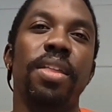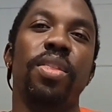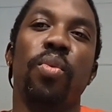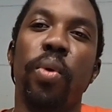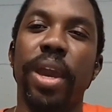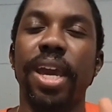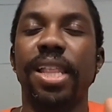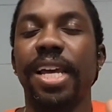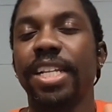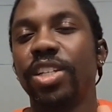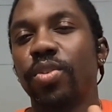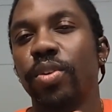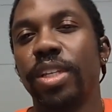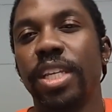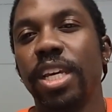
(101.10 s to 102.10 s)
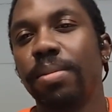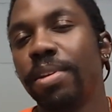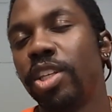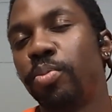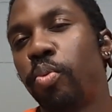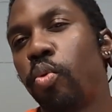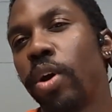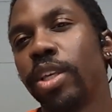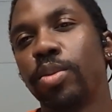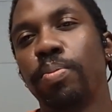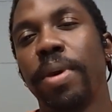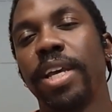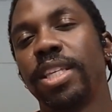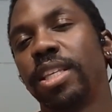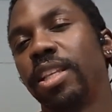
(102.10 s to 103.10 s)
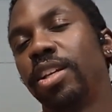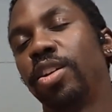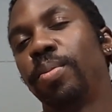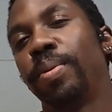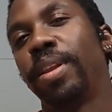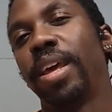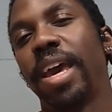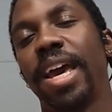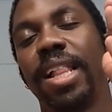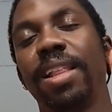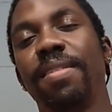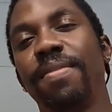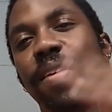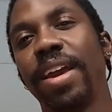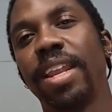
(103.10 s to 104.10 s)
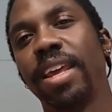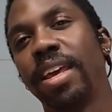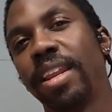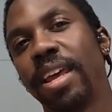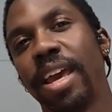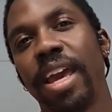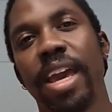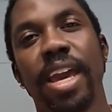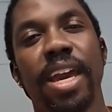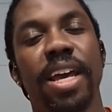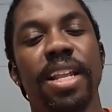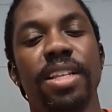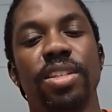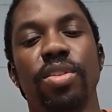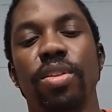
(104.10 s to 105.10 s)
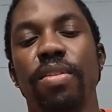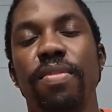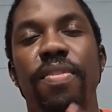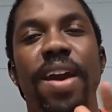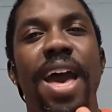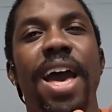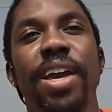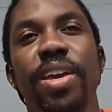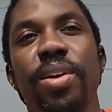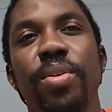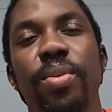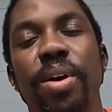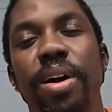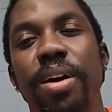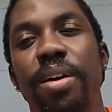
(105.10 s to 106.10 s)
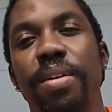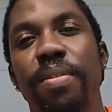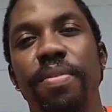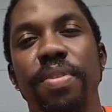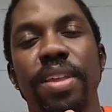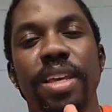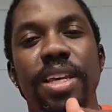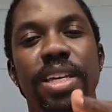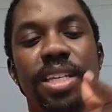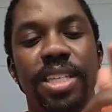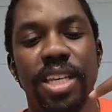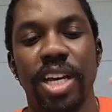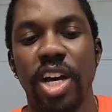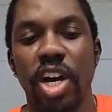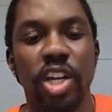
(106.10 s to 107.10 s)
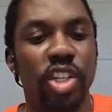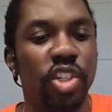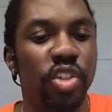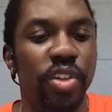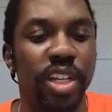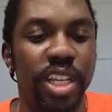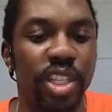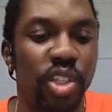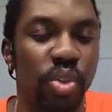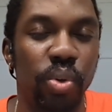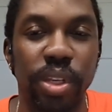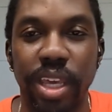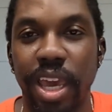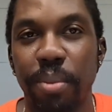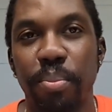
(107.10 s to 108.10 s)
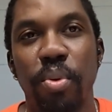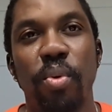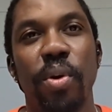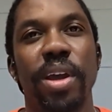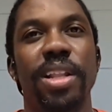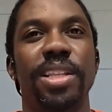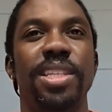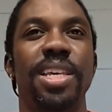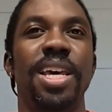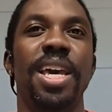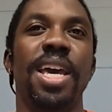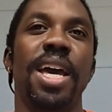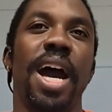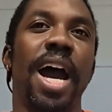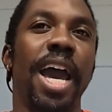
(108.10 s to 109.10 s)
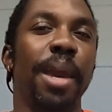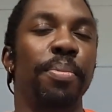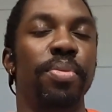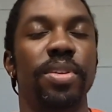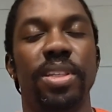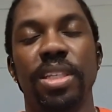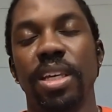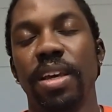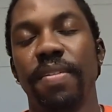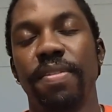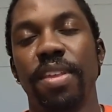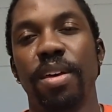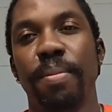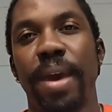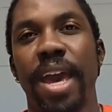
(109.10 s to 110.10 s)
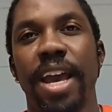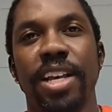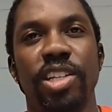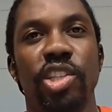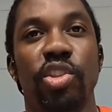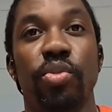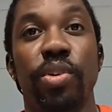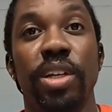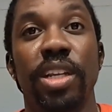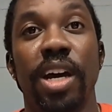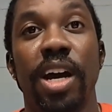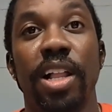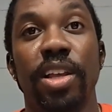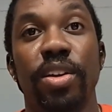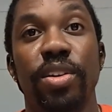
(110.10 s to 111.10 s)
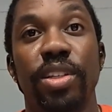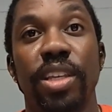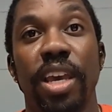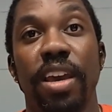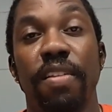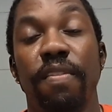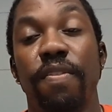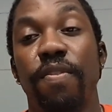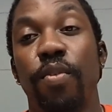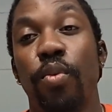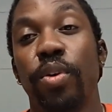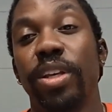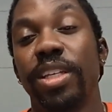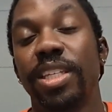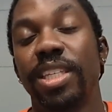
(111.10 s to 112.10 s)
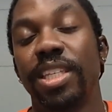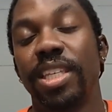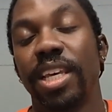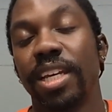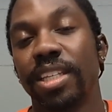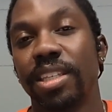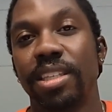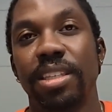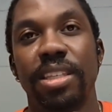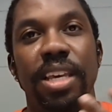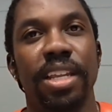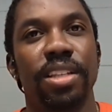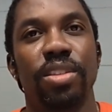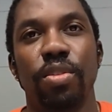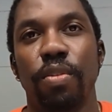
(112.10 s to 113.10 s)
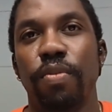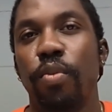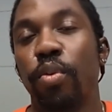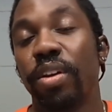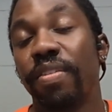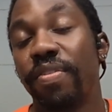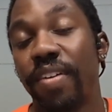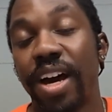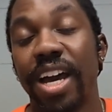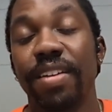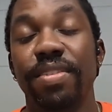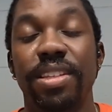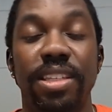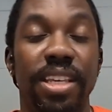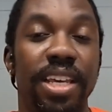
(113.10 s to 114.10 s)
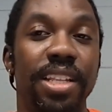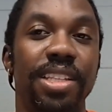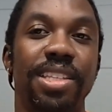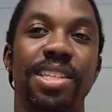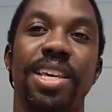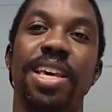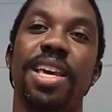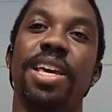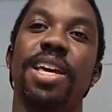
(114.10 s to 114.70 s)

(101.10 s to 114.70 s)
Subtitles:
The way I like to redeem these points makes it a little bit elevated, and so the value of these 128 points, I perceive them as $3.46 or 45 cents.